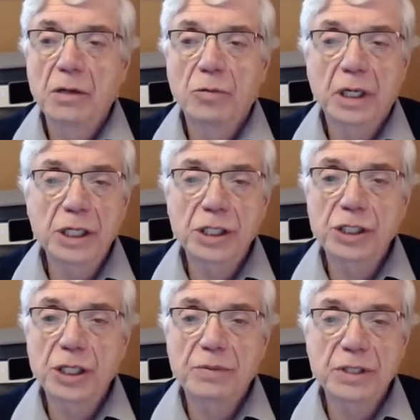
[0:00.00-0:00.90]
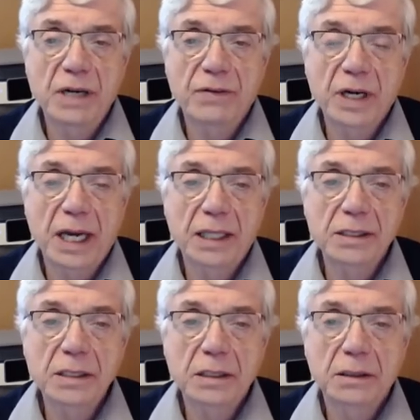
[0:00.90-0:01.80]
Relationships never
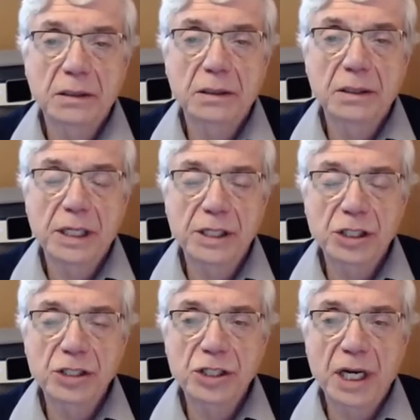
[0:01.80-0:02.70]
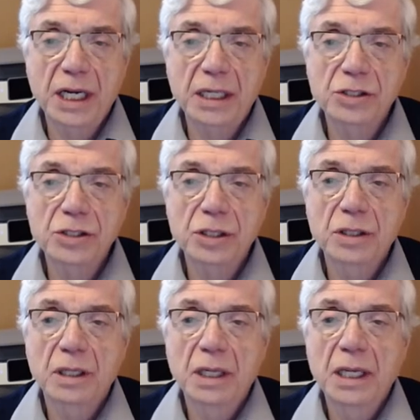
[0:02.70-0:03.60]
end, they just change.
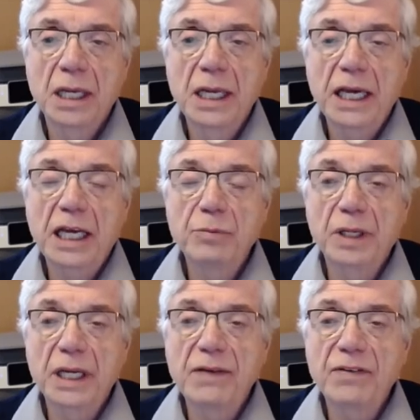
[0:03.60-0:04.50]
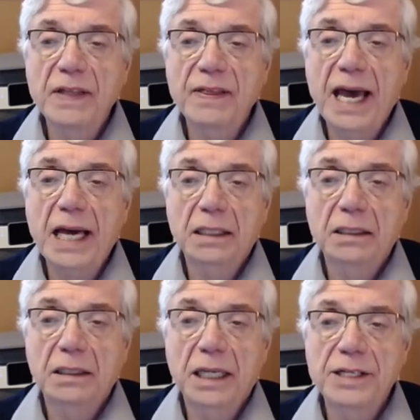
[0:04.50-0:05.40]
In believing that
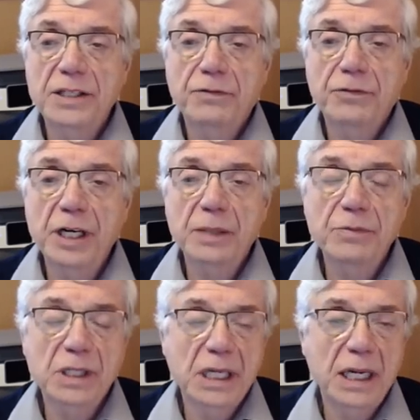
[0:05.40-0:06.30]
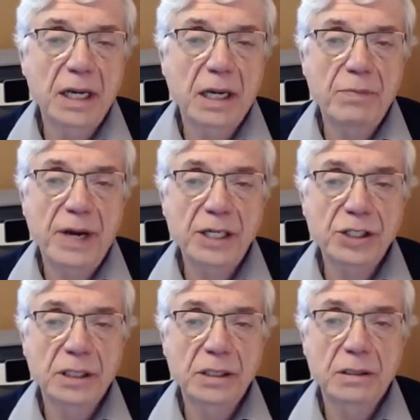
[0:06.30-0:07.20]
lies the freedom to carry
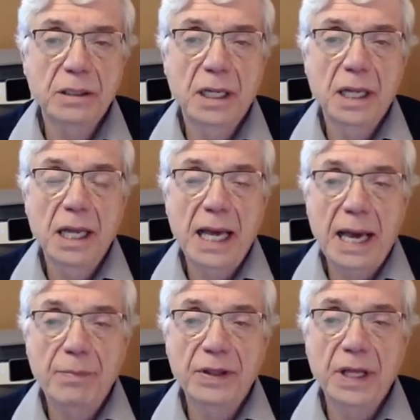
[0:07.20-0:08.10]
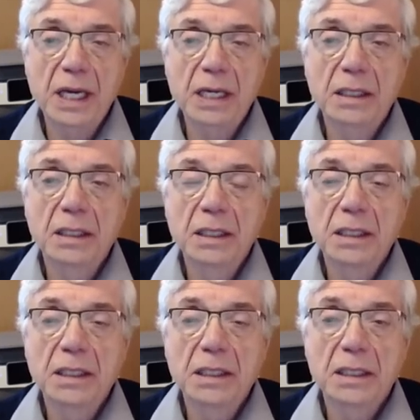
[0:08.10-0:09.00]
compassion, empathy,
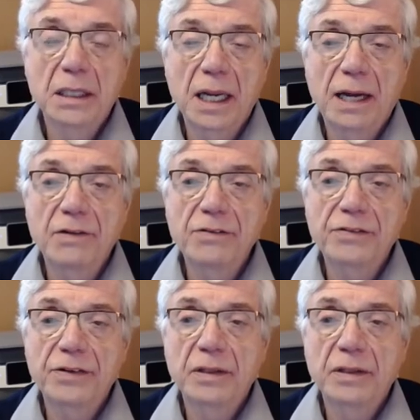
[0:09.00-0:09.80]
love,